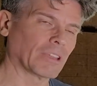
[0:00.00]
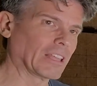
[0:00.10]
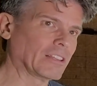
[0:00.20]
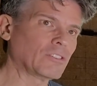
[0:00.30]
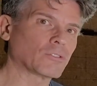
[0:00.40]

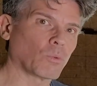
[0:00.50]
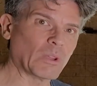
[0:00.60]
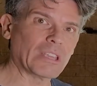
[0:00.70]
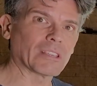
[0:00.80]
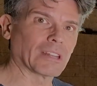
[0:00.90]
at least a
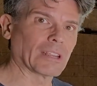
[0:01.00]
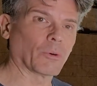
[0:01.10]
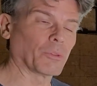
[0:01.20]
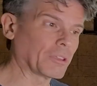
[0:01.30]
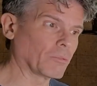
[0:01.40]
week, and
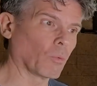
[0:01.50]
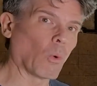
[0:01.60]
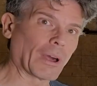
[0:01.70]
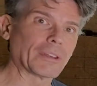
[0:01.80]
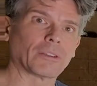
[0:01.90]
only
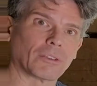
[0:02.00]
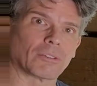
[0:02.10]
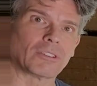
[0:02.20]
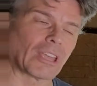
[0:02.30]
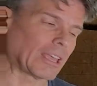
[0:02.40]
one
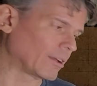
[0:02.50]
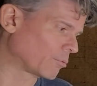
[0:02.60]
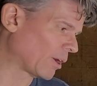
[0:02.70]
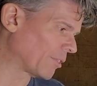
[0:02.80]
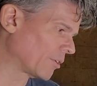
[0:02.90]
good day
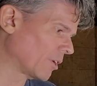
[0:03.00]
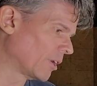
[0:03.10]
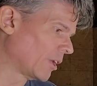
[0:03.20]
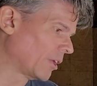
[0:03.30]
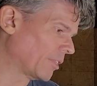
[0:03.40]
of weather
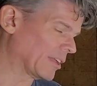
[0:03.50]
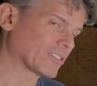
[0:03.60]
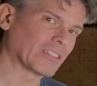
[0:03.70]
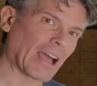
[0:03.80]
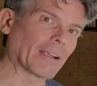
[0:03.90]
that
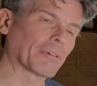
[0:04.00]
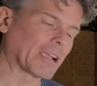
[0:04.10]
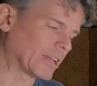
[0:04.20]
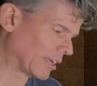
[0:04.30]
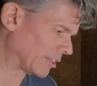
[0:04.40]
is not
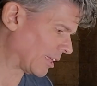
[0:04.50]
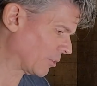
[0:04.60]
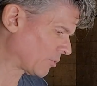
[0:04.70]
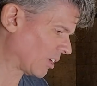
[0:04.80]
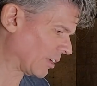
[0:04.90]
raining, and that
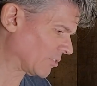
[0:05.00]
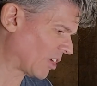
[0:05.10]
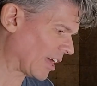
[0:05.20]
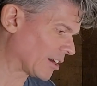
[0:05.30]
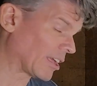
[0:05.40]
looks like it's
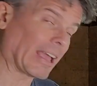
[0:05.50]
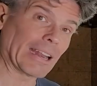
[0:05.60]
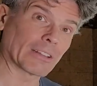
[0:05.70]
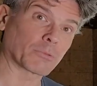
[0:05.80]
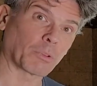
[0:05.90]
Saturday, and
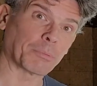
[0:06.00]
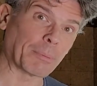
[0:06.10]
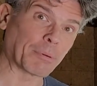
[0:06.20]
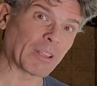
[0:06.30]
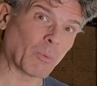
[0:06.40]
it's supposed to be
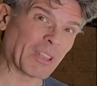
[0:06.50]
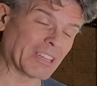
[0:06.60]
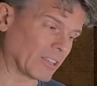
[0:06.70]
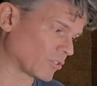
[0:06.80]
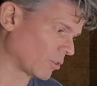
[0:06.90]
pretty
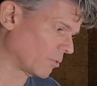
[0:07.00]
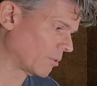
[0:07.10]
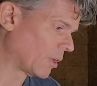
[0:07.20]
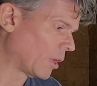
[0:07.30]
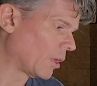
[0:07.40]
windy. So
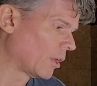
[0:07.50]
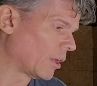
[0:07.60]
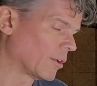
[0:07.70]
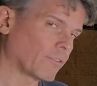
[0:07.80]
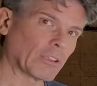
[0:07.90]

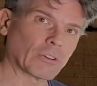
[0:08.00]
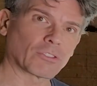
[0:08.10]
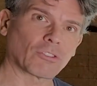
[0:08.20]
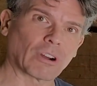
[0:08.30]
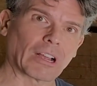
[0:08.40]

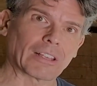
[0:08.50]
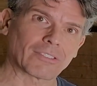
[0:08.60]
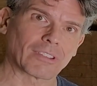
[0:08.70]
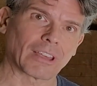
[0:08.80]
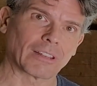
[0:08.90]
fingers
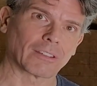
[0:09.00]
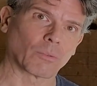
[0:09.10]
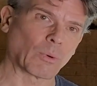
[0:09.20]
crossed that the